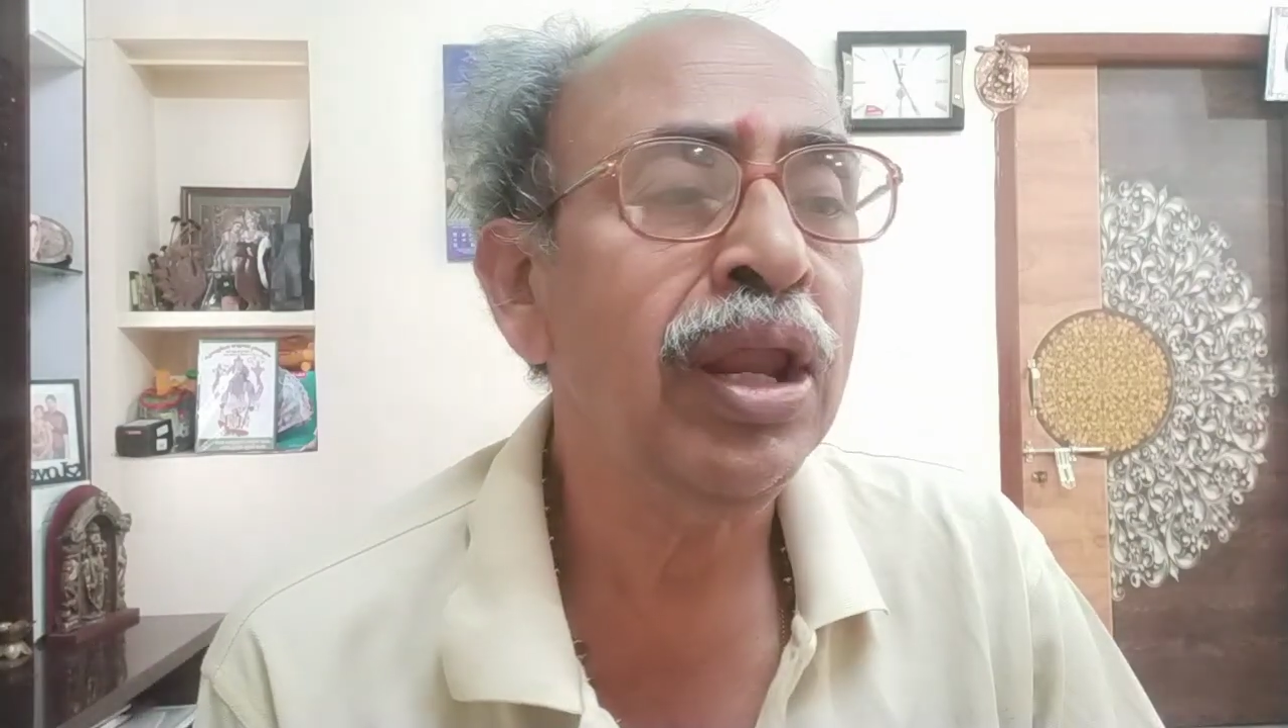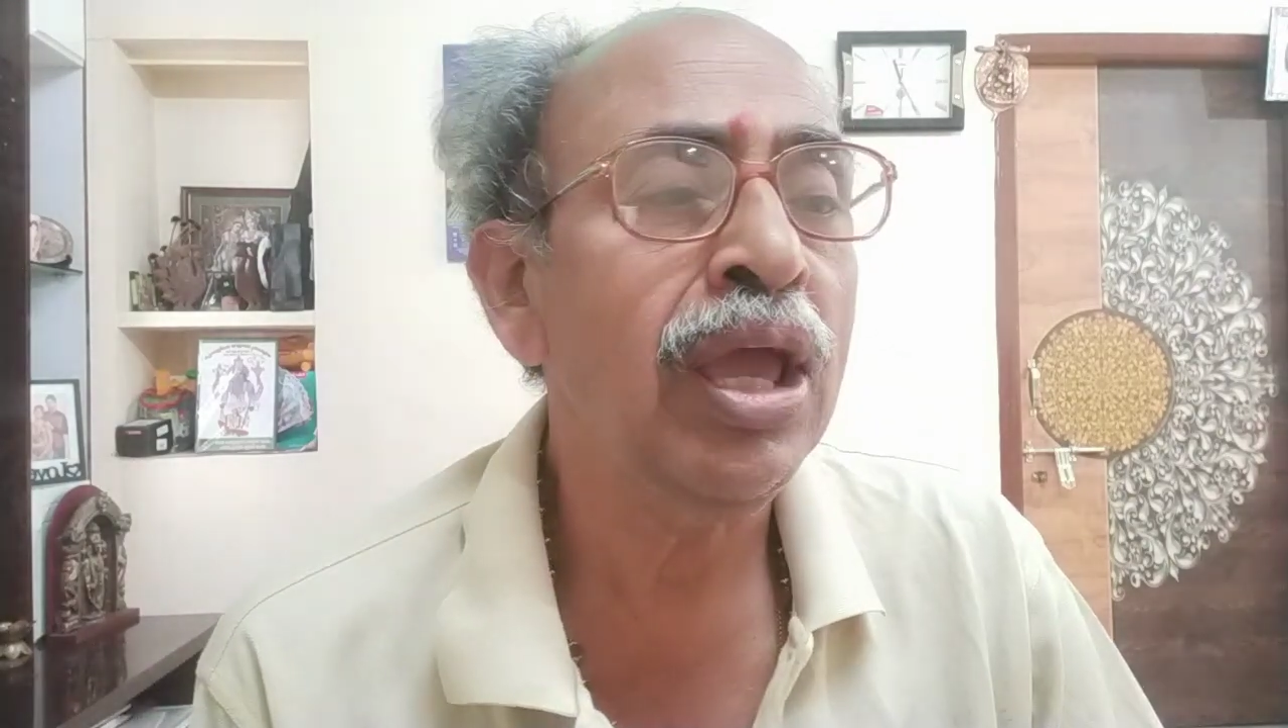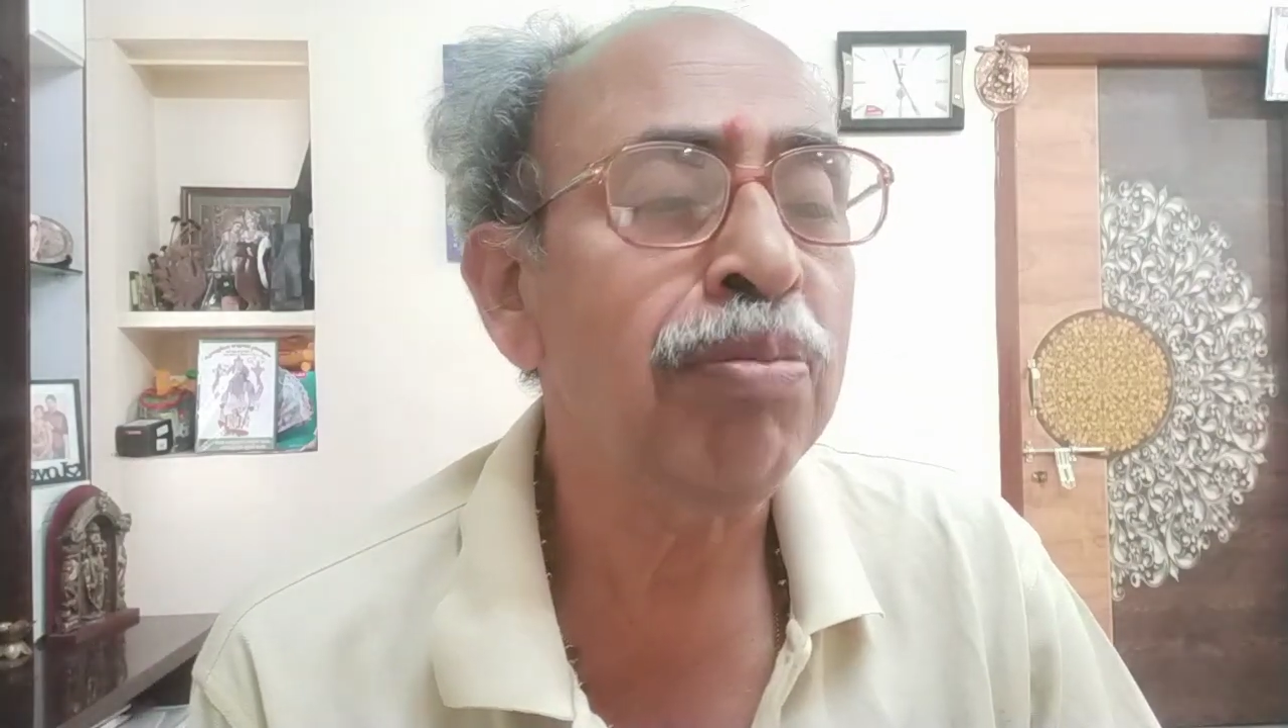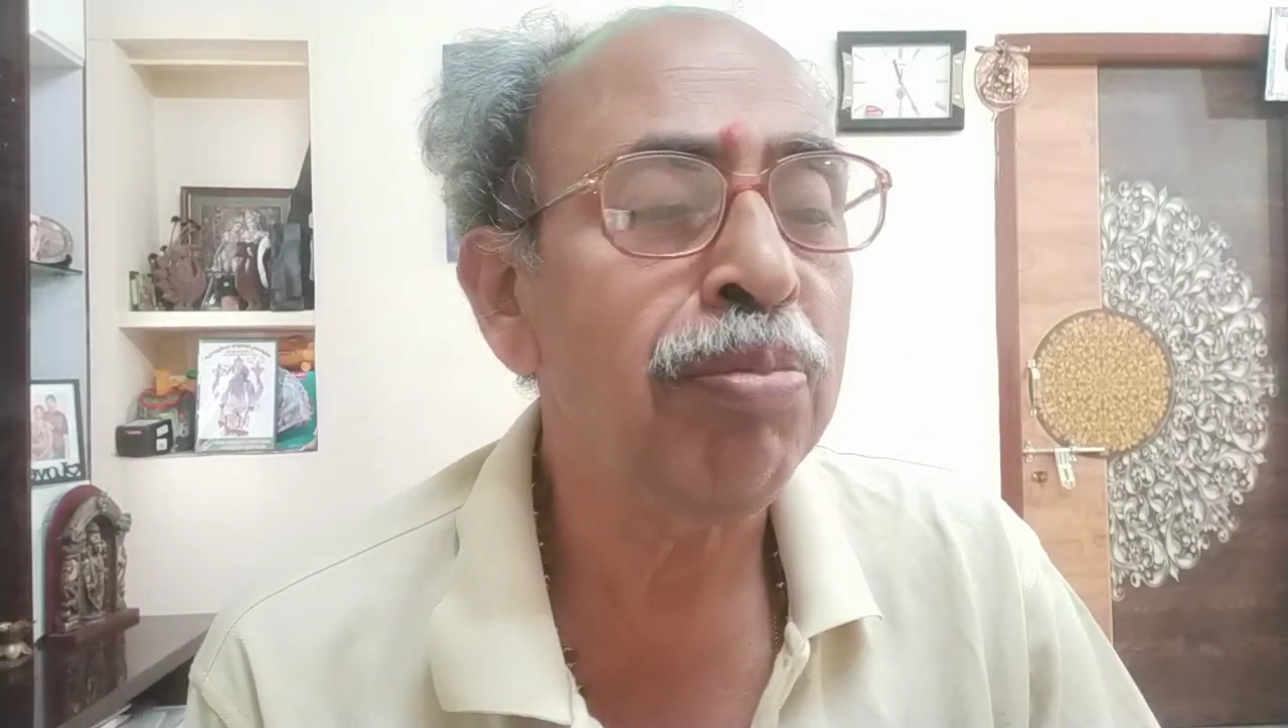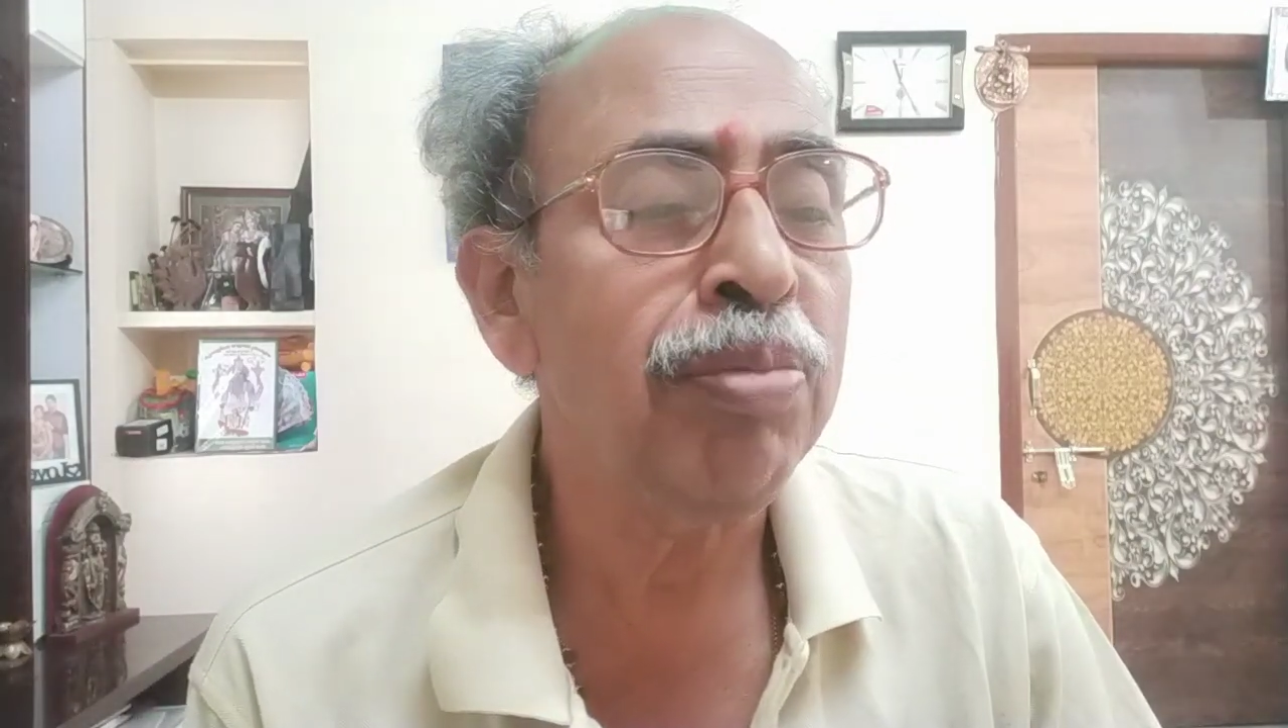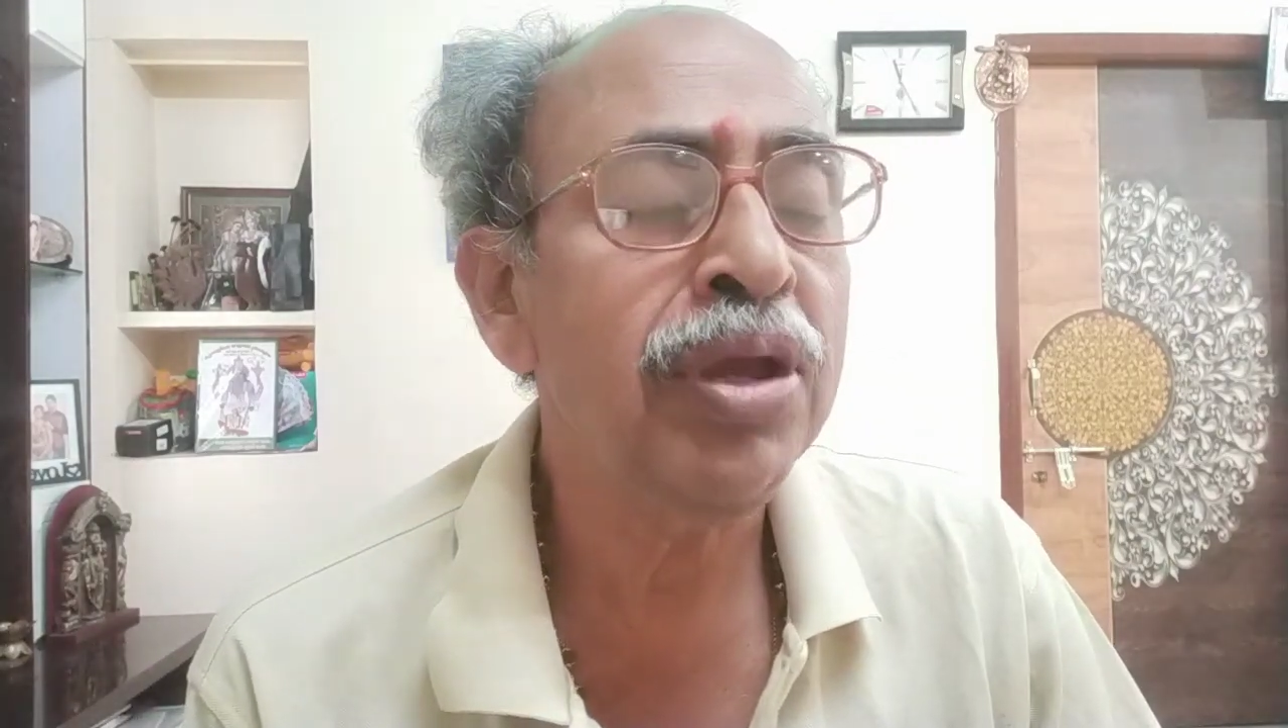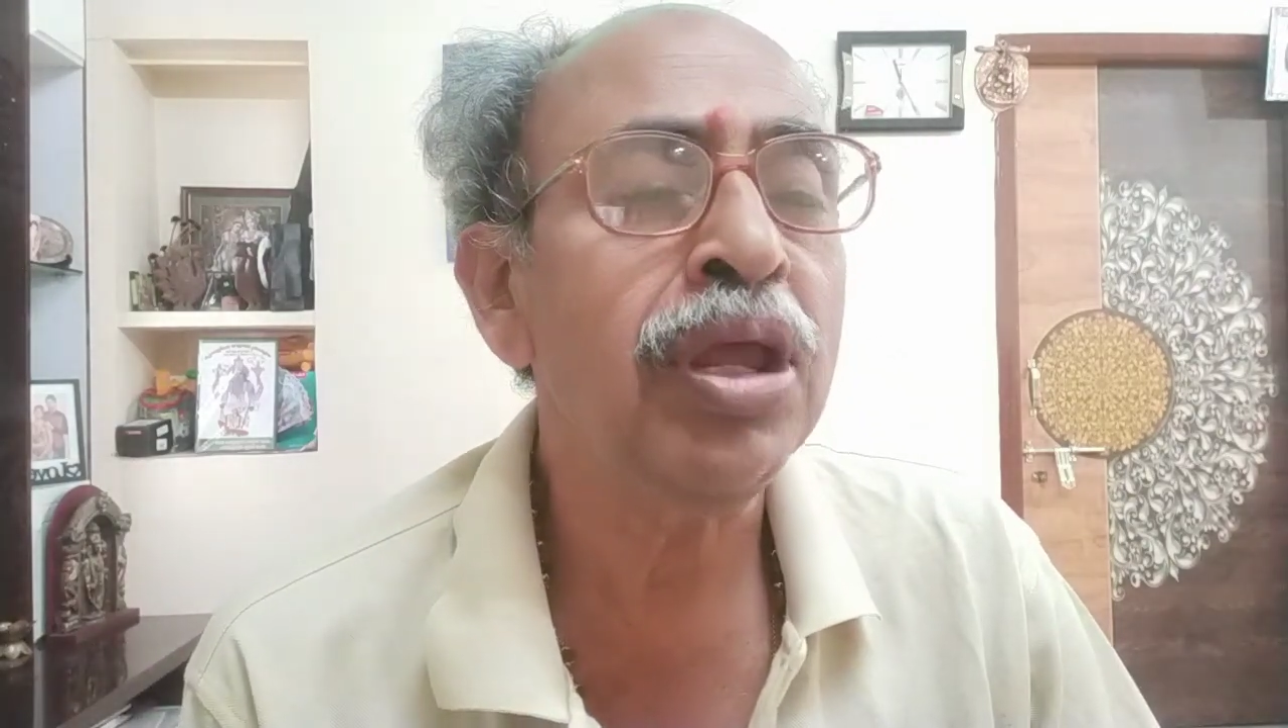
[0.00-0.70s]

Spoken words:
a pipette,